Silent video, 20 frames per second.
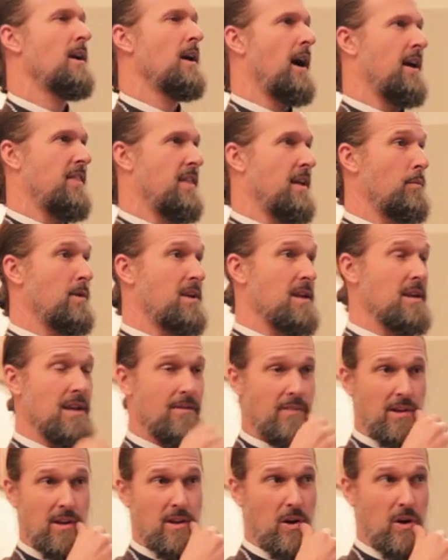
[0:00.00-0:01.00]
I think we can
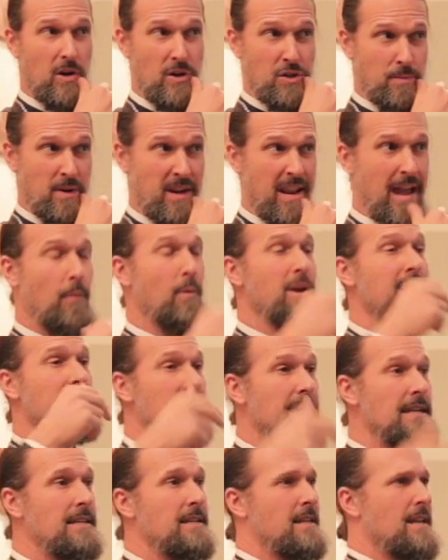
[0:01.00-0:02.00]
give encouragement, and we
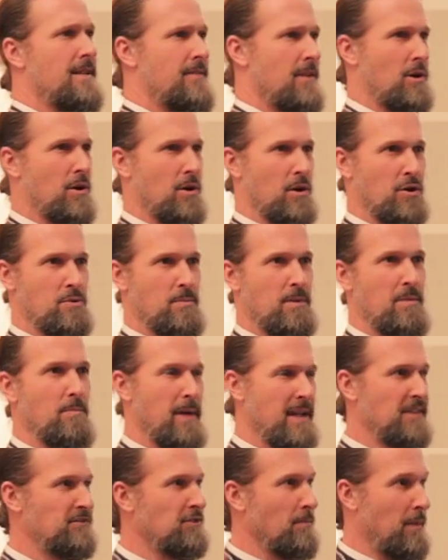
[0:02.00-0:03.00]
need to give encouragement
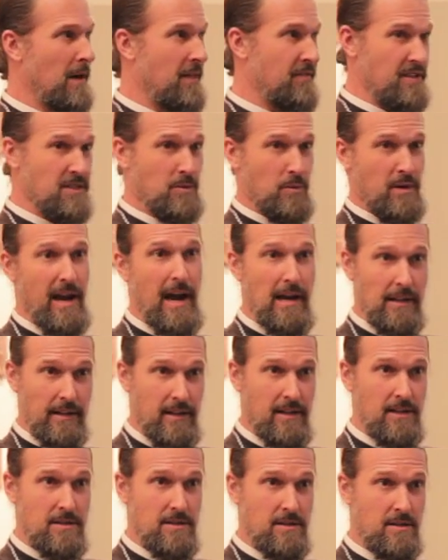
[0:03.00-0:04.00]
based upon these
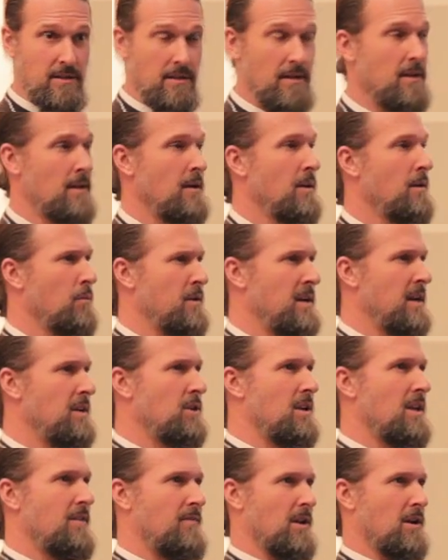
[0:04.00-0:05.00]
realities. We need to
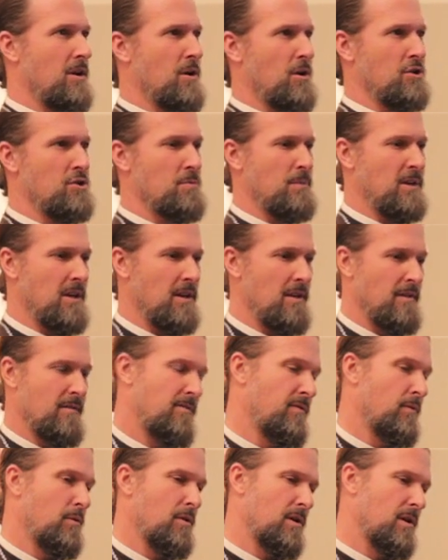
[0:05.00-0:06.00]
give encouragement
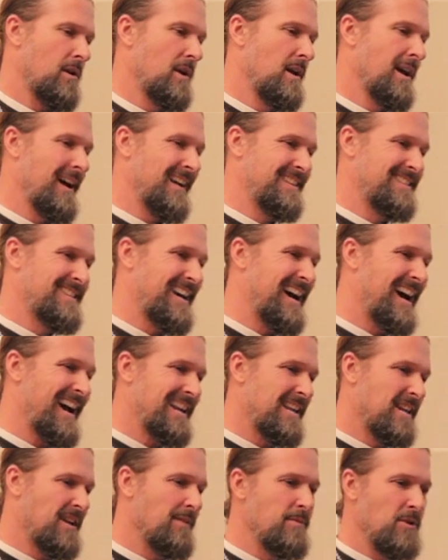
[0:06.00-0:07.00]
for a
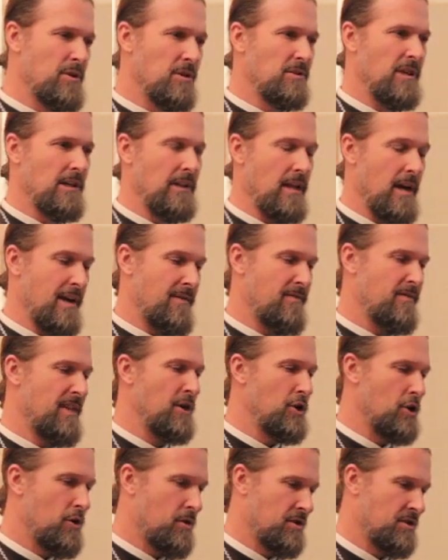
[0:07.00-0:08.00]
tight community life that
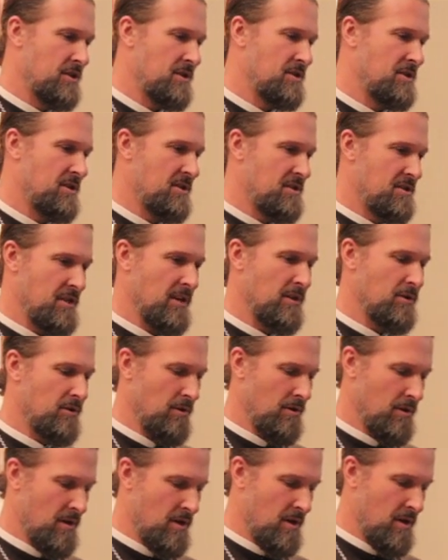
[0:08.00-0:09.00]
nourishes
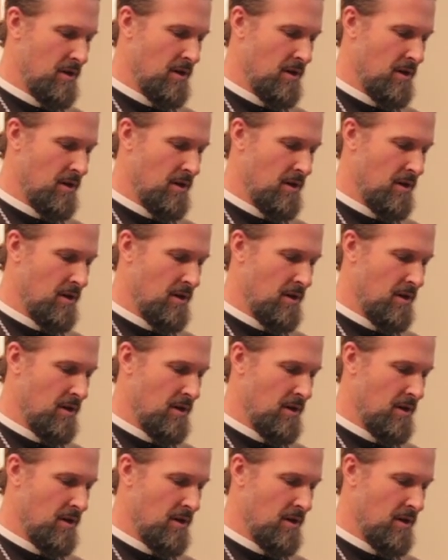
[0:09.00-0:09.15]
single